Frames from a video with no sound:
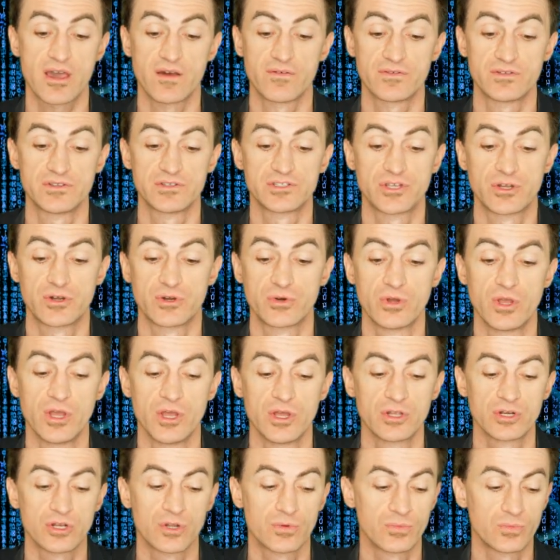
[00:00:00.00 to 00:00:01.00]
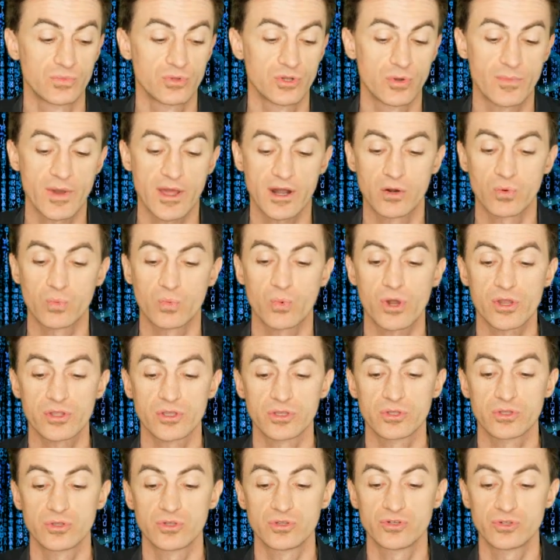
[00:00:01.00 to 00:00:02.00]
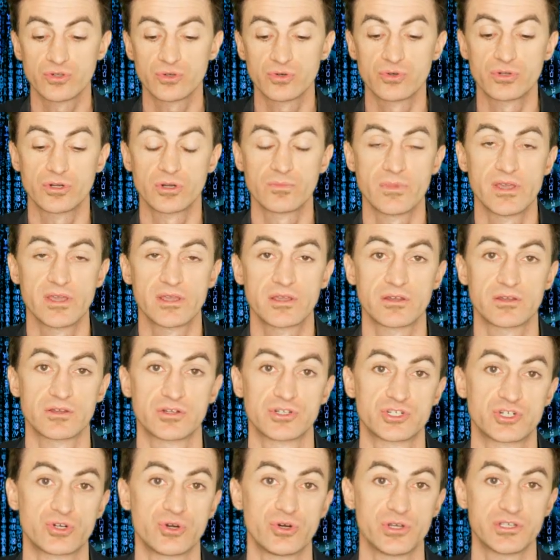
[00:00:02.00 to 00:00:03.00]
And so no matter what you do, you're making a choice.